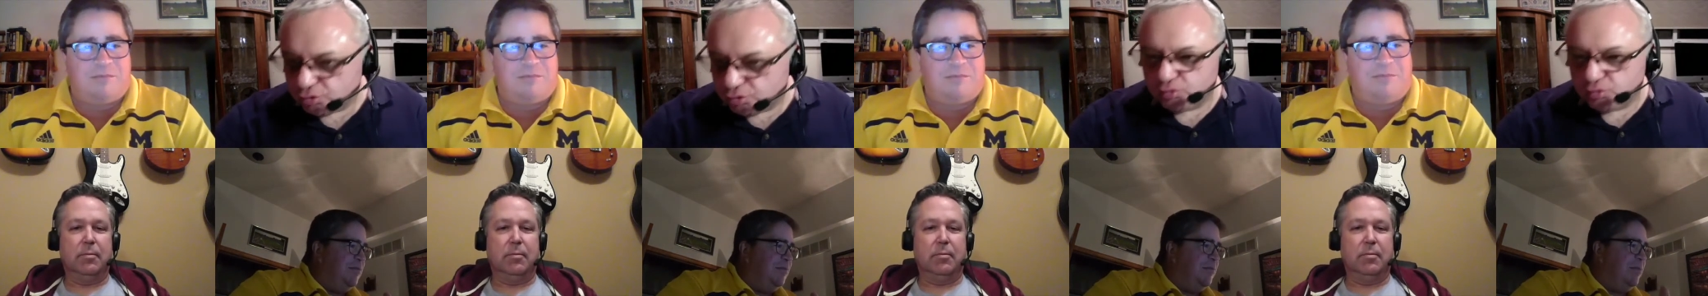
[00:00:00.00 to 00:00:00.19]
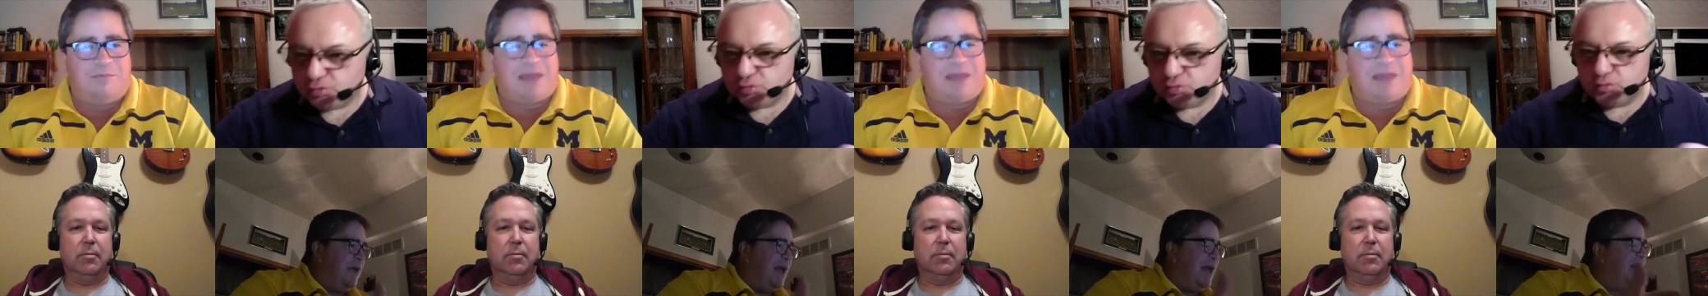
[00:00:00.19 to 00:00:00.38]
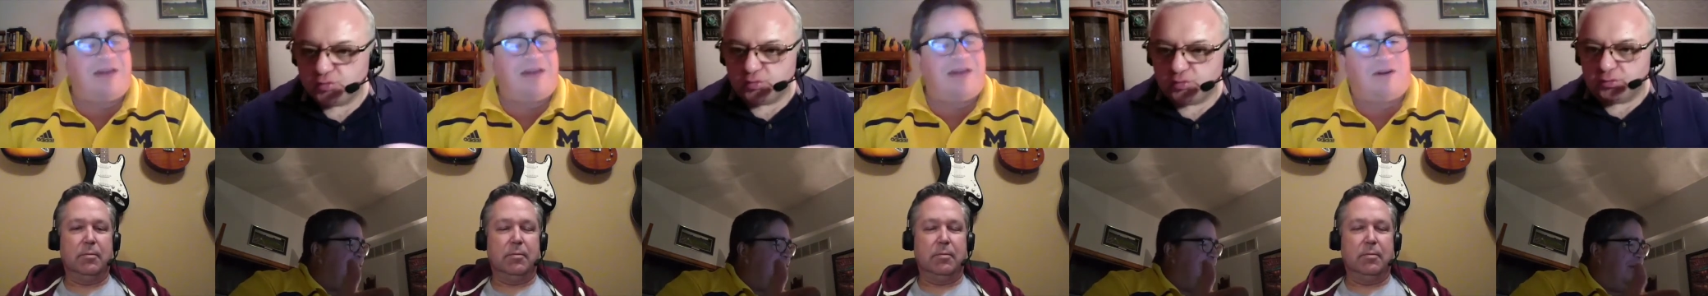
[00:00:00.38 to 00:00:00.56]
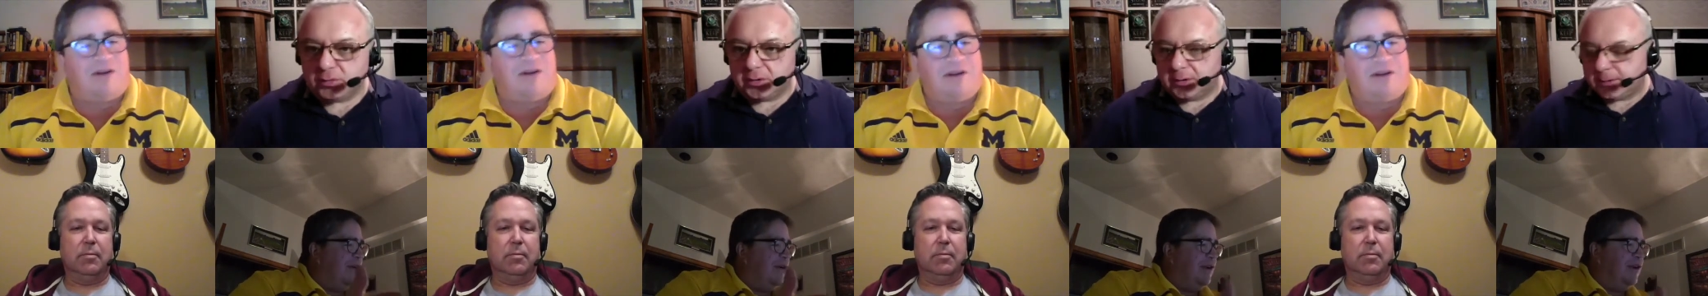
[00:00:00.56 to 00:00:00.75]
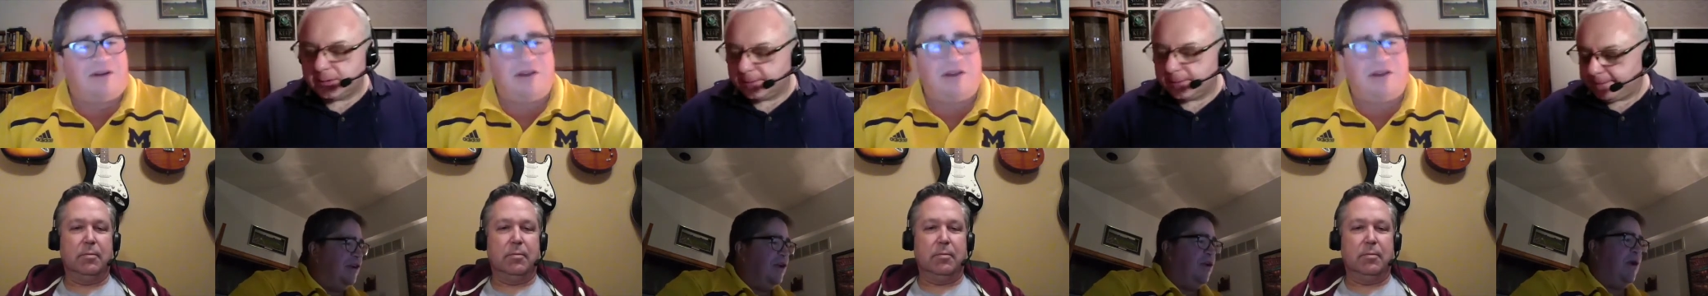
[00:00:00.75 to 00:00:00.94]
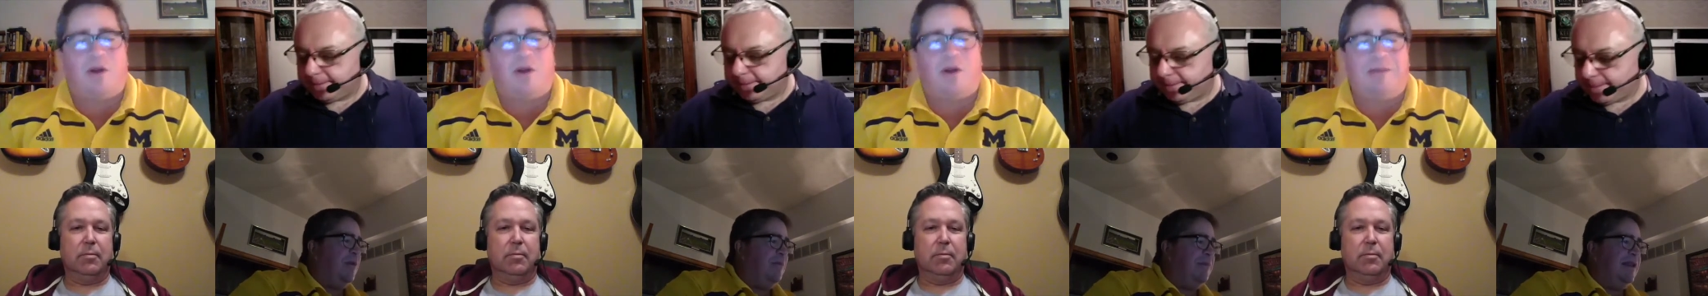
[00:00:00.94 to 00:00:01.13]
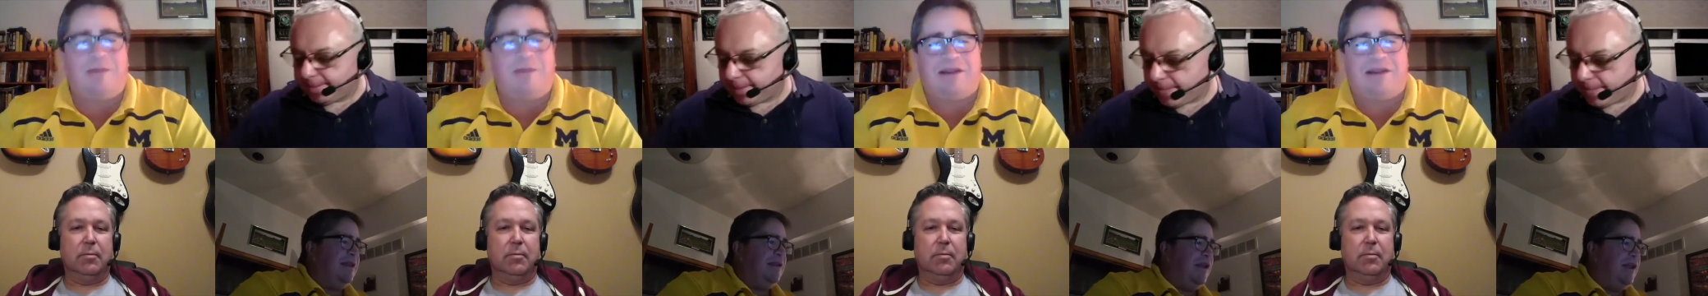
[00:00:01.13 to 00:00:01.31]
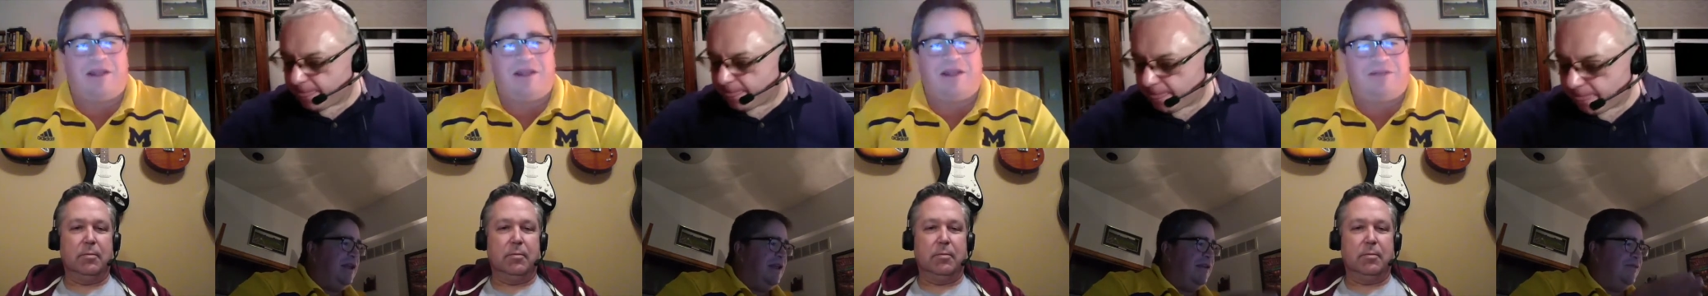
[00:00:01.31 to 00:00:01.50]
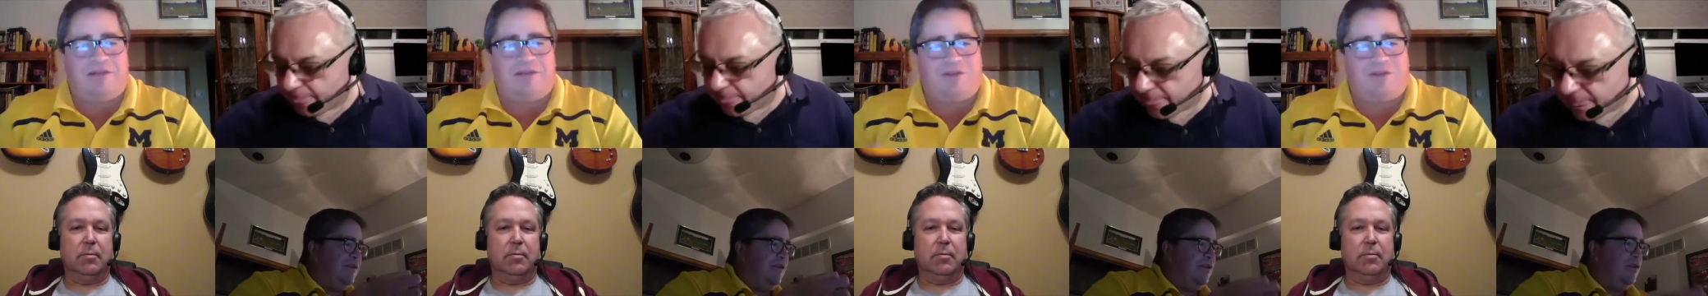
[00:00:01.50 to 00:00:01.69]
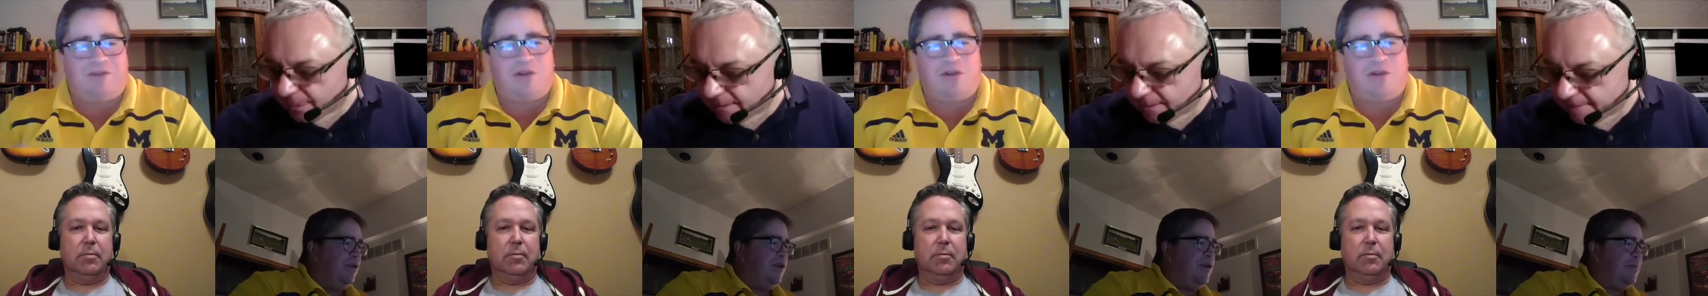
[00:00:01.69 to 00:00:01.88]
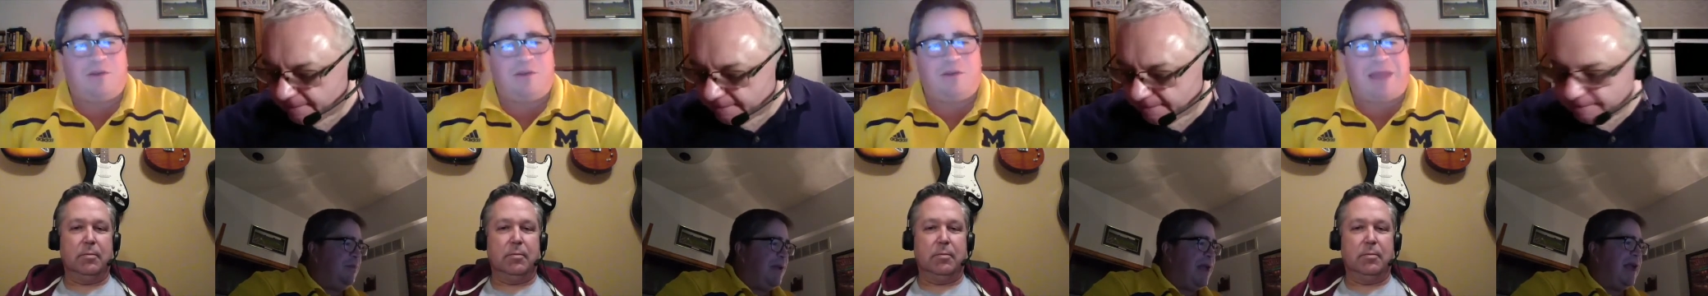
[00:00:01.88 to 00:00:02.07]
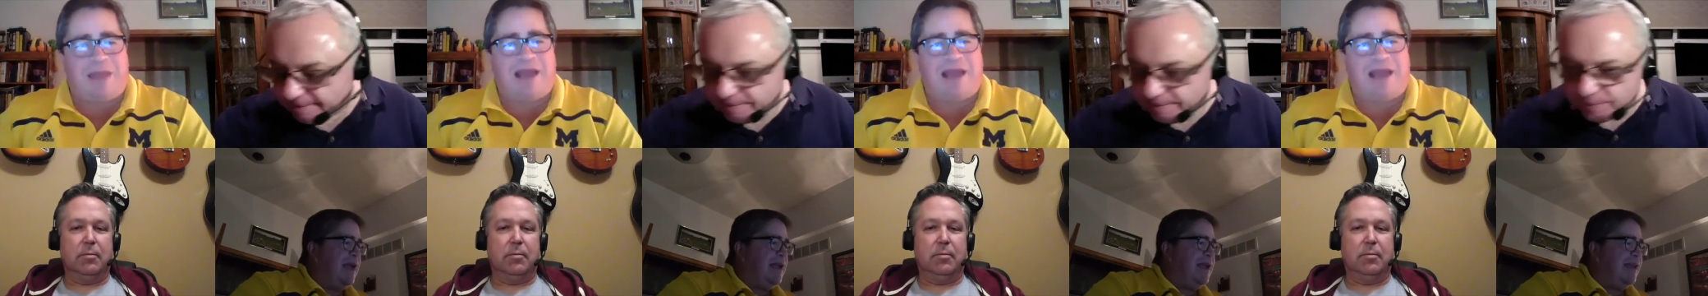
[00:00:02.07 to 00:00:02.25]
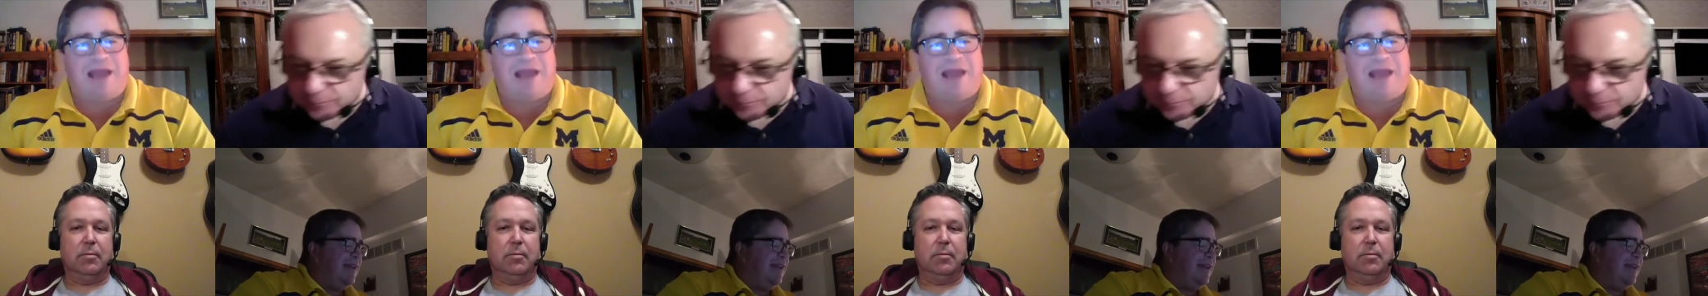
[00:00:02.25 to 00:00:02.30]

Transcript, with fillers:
Speaker 1: better. You know, I mean, if you look back